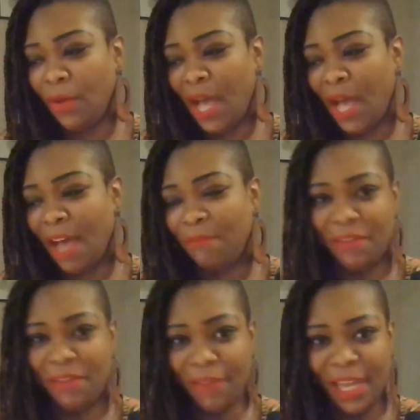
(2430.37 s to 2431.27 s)
I've been
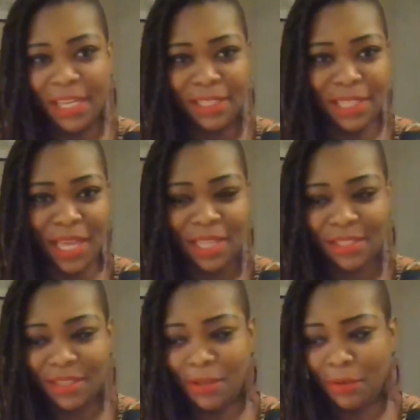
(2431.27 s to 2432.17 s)
invited to that.
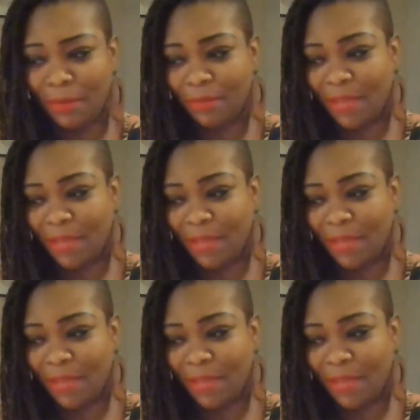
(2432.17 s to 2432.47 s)
So